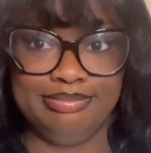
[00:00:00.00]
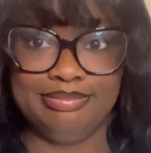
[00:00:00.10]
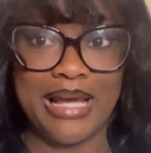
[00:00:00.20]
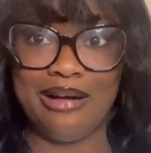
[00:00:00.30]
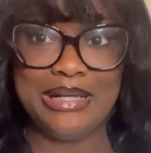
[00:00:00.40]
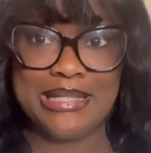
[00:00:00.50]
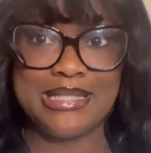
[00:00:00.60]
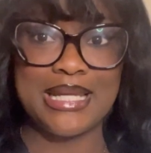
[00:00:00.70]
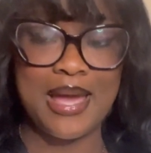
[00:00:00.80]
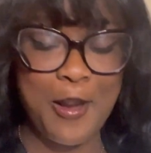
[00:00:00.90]
I don't need to
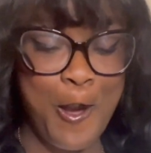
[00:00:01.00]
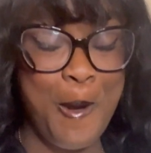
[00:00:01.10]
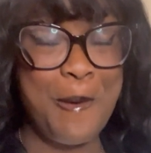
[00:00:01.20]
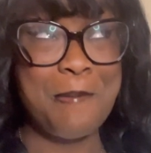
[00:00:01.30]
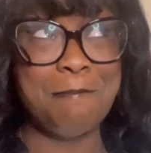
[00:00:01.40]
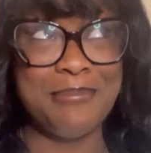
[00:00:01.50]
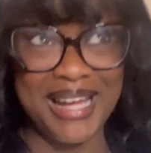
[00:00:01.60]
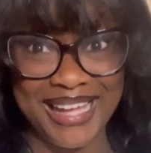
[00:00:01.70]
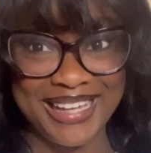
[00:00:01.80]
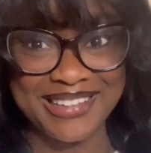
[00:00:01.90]
see that.
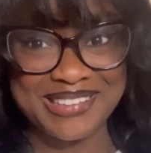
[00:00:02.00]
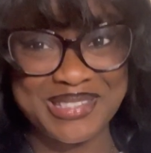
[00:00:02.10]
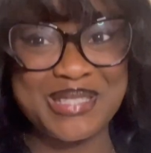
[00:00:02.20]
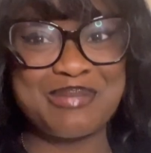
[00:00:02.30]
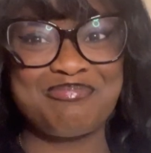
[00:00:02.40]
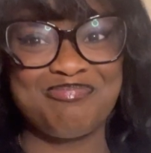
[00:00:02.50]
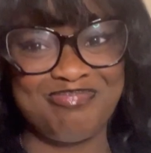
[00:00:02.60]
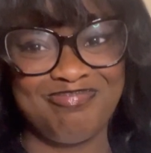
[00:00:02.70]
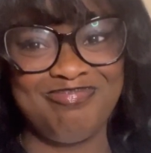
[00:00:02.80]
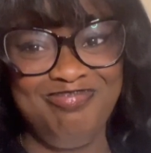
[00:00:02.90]
But
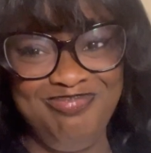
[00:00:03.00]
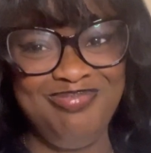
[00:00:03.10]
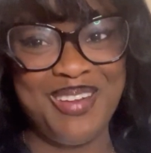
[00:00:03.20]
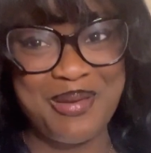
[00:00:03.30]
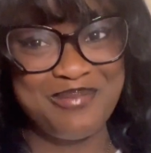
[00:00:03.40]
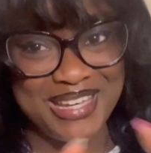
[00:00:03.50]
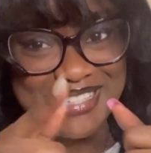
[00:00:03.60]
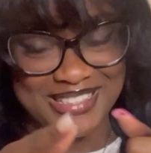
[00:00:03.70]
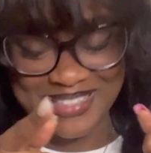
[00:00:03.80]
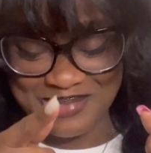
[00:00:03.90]
Big
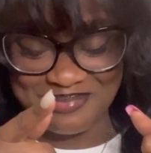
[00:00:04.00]
Jim